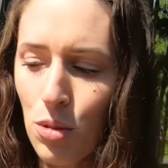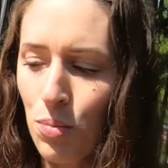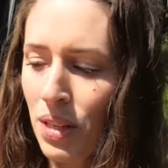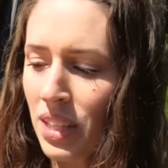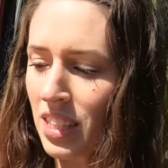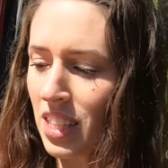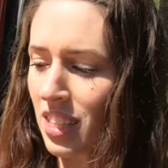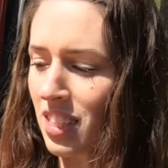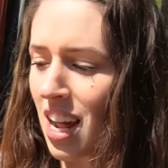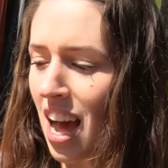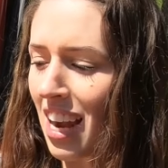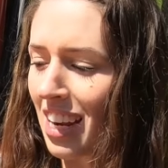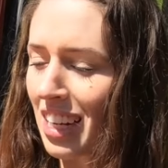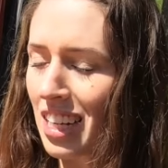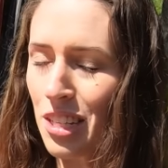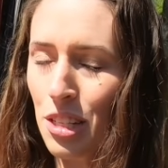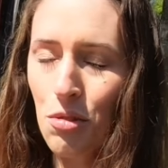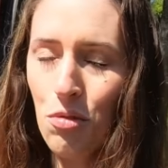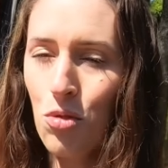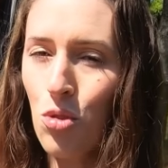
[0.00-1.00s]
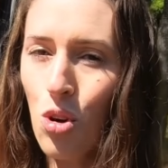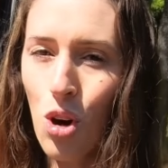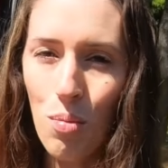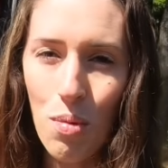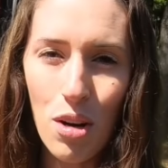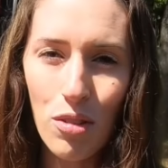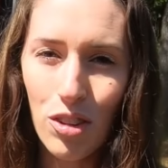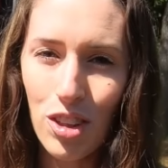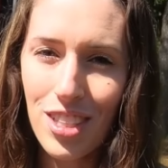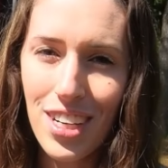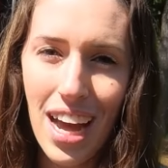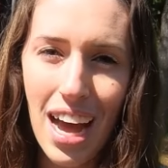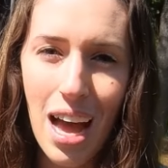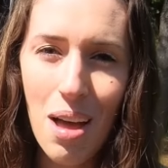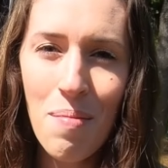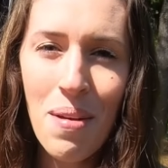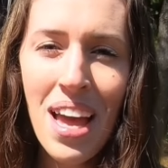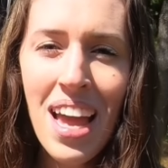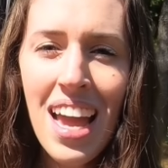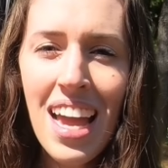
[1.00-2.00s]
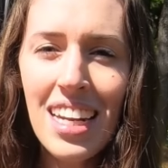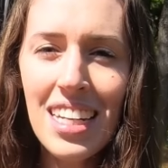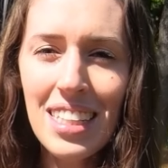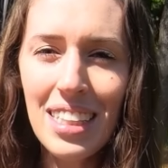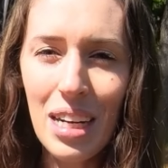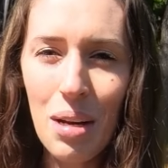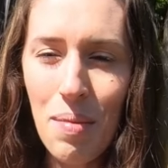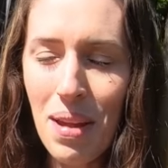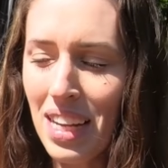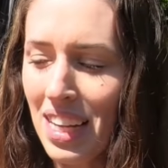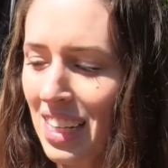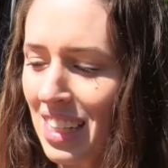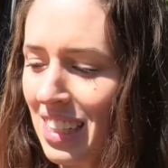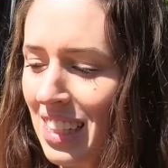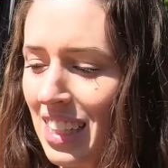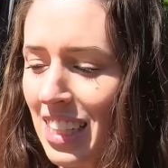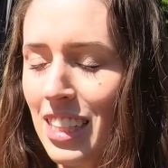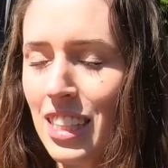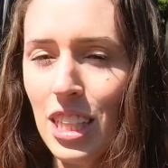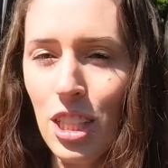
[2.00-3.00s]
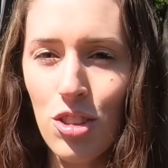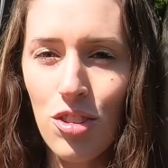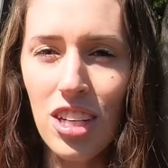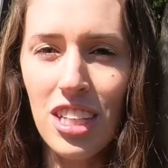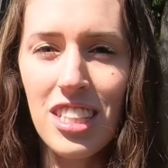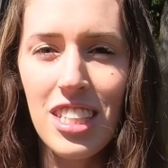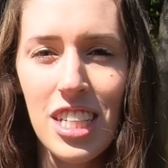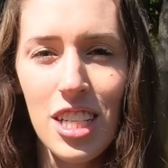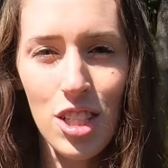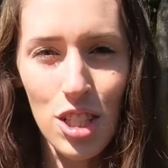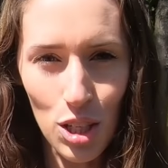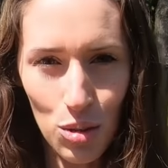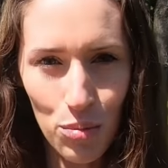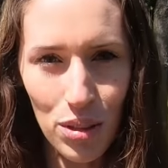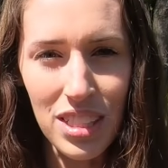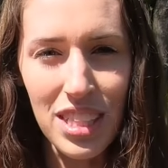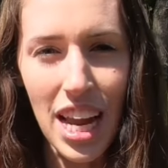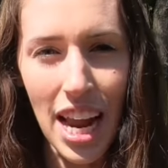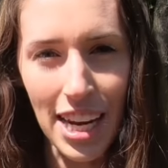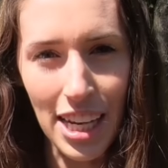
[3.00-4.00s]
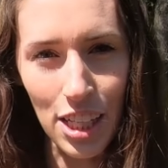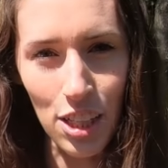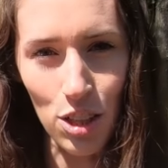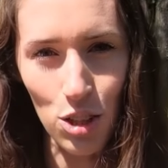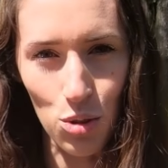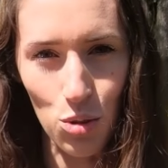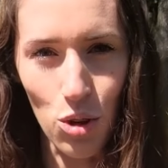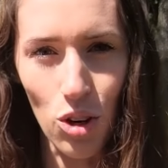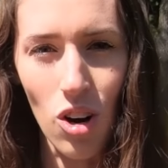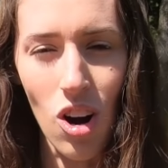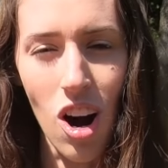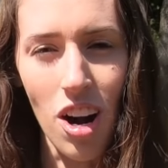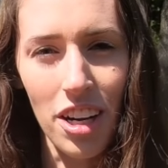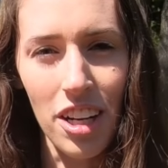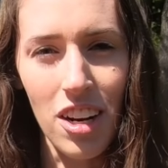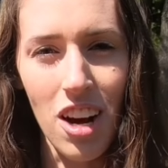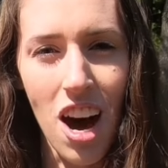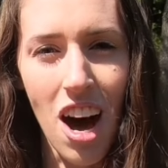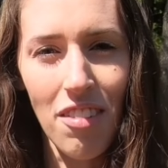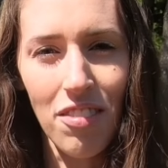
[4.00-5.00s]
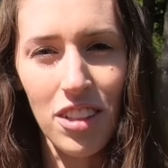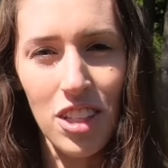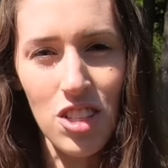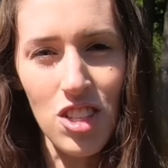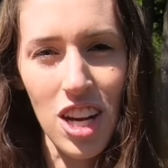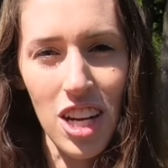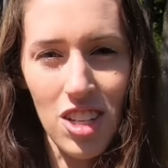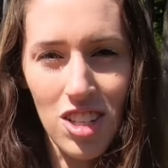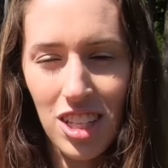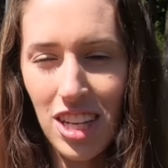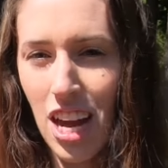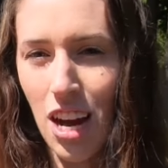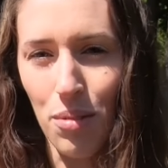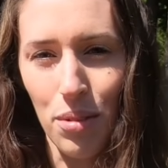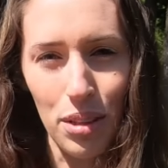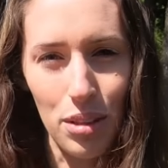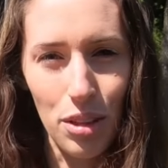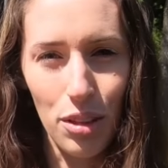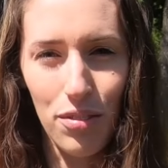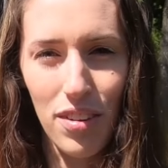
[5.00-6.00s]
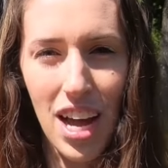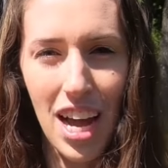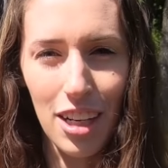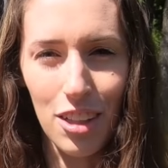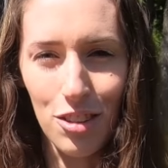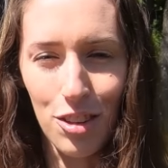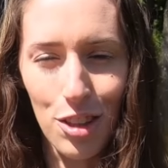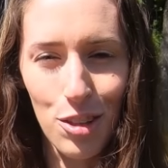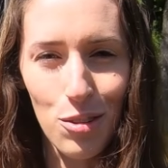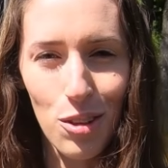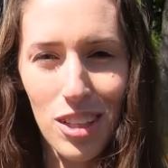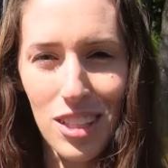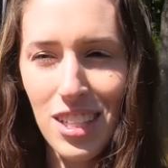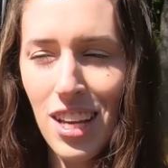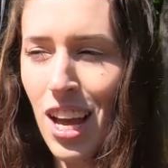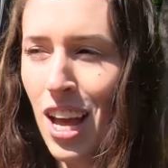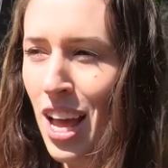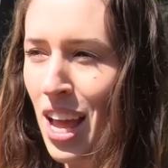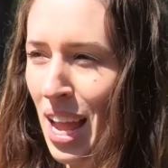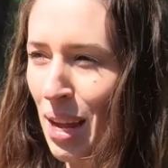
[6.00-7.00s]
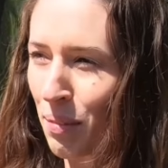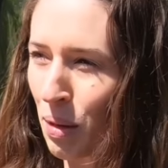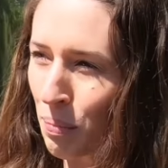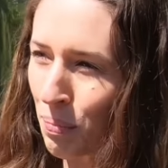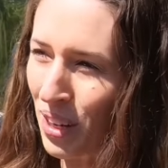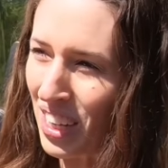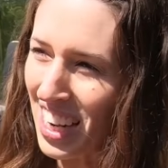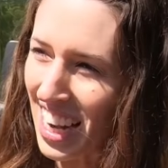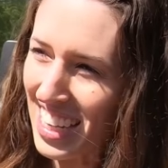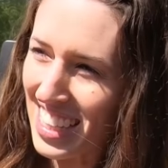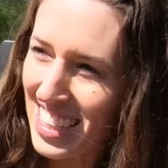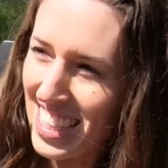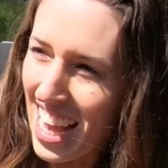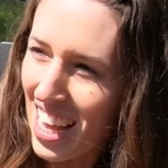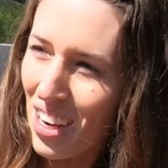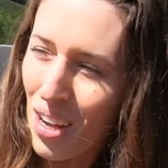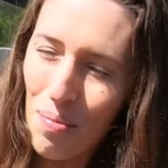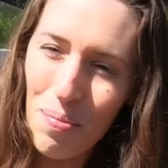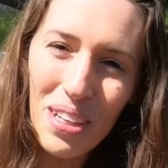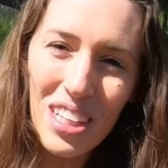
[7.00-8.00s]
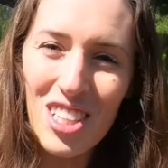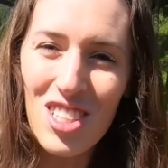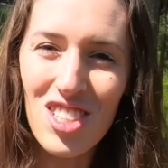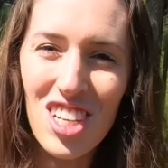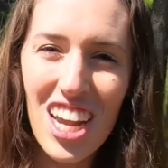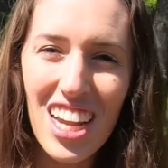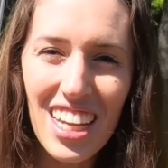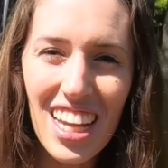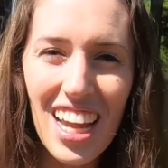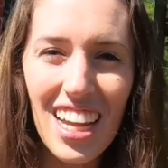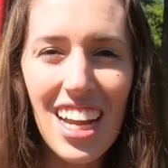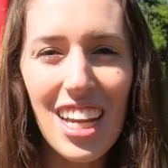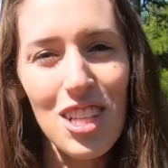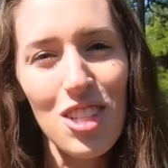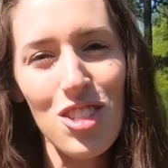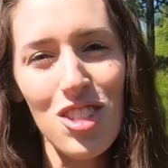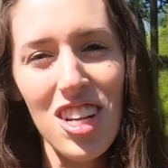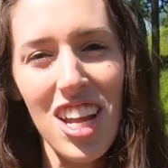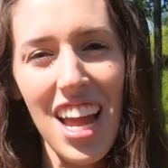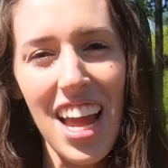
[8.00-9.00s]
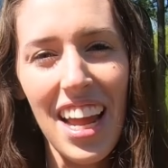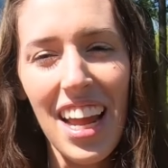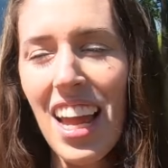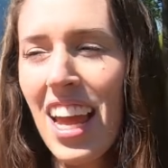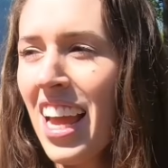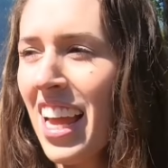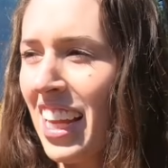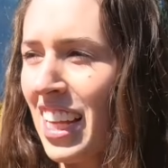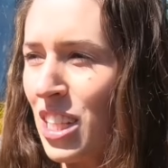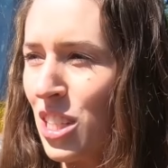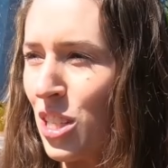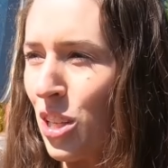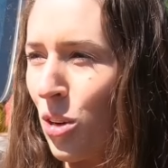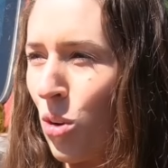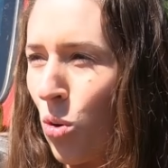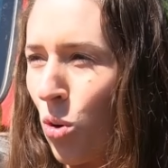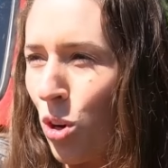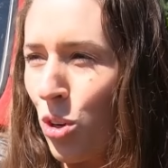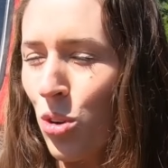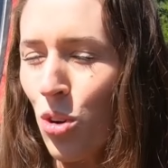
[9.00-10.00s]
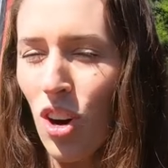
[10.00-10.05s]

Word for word: which means it's not gonna deform over time and it's gonna make it an easy transition when taking your door on and off and changing out with your factory doors. And we put a set on Vin's JK yesterday. He's the core